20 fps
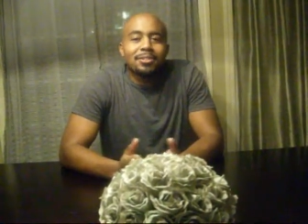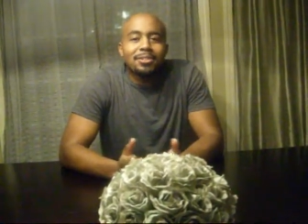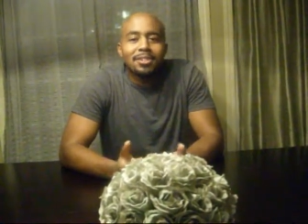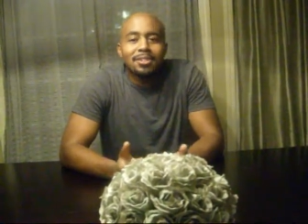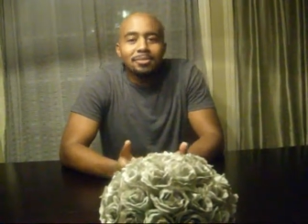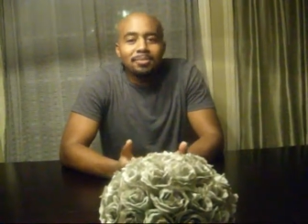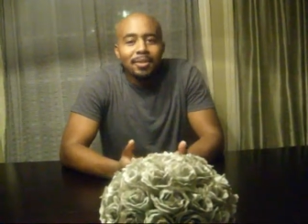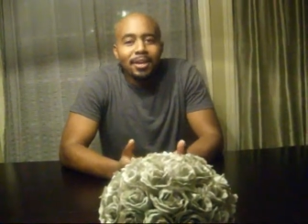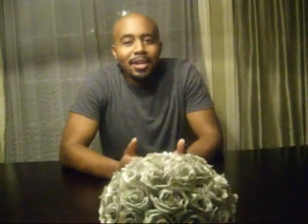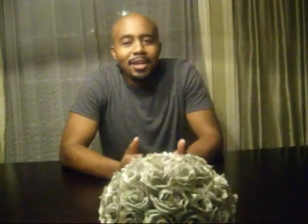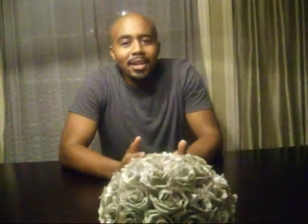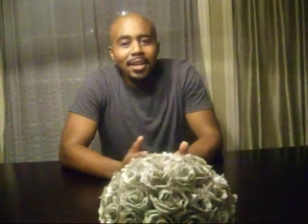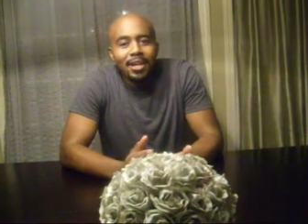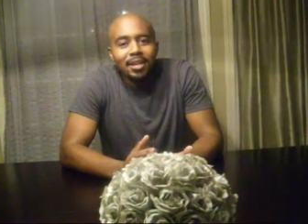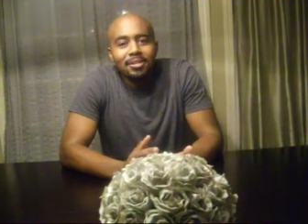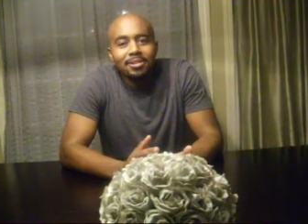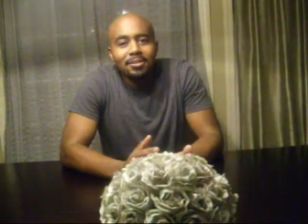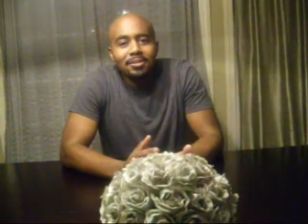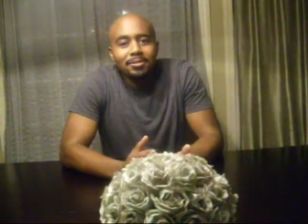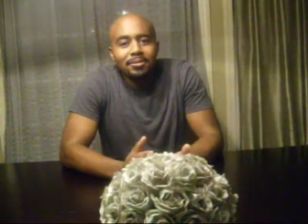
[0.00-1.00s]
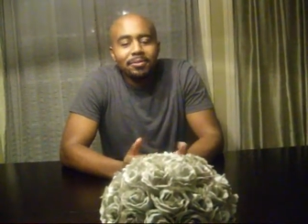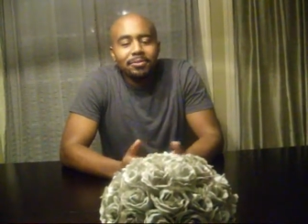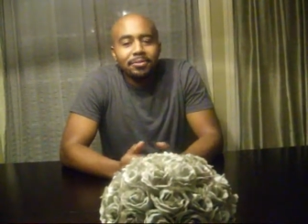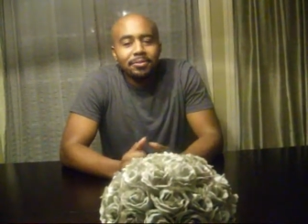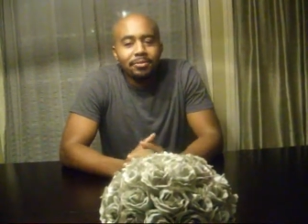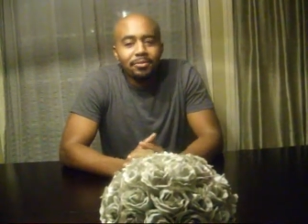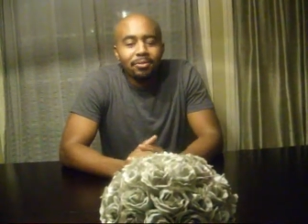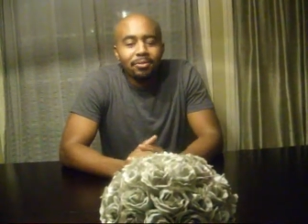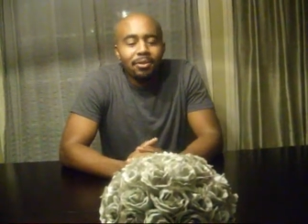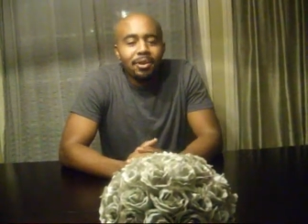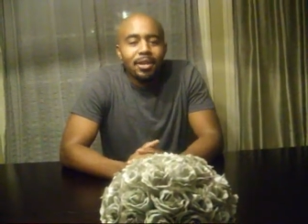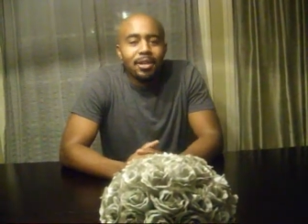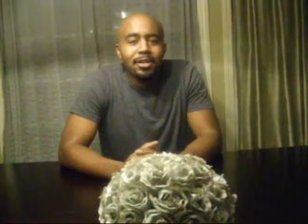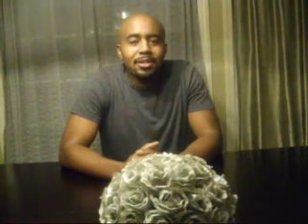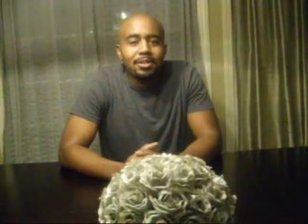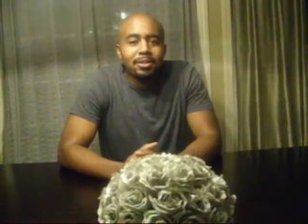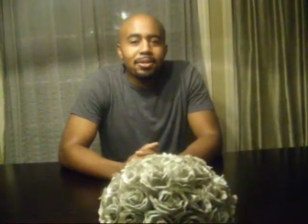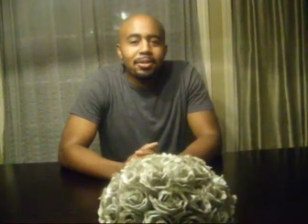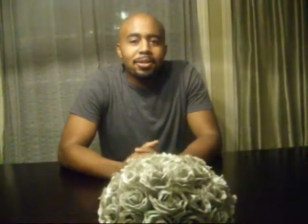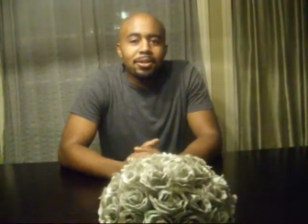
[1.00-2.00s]
She's met lots of
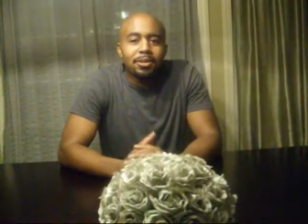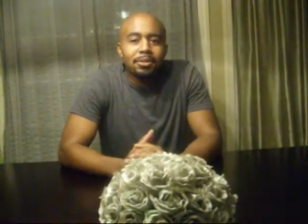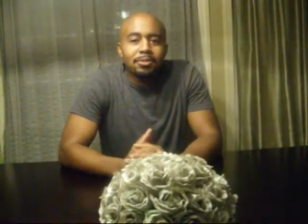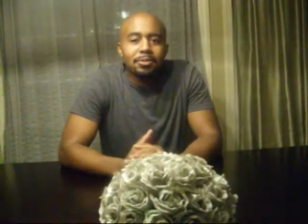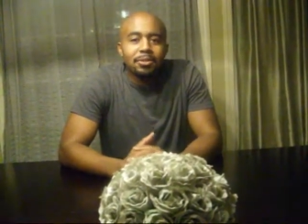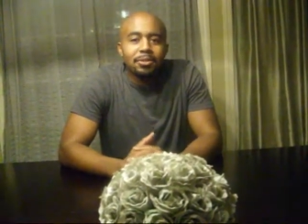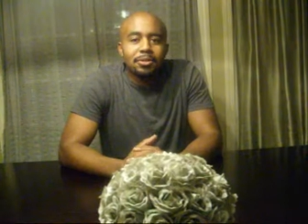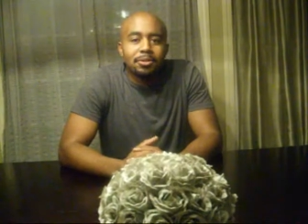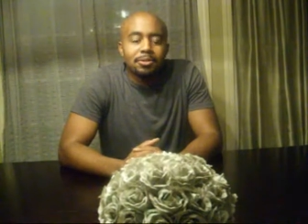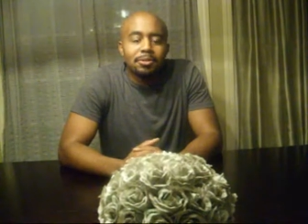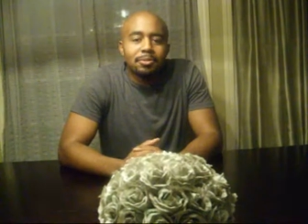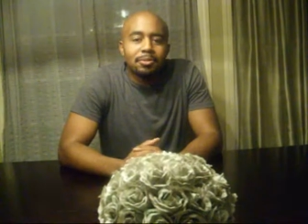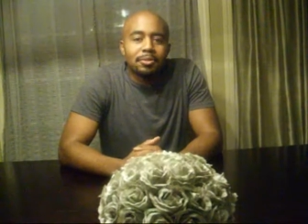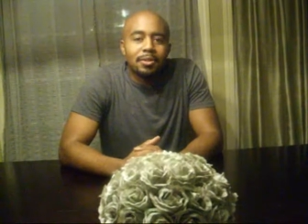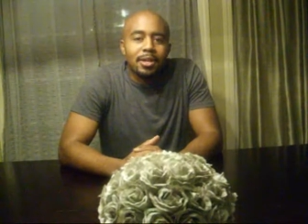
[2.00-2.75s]
friends on the YouTube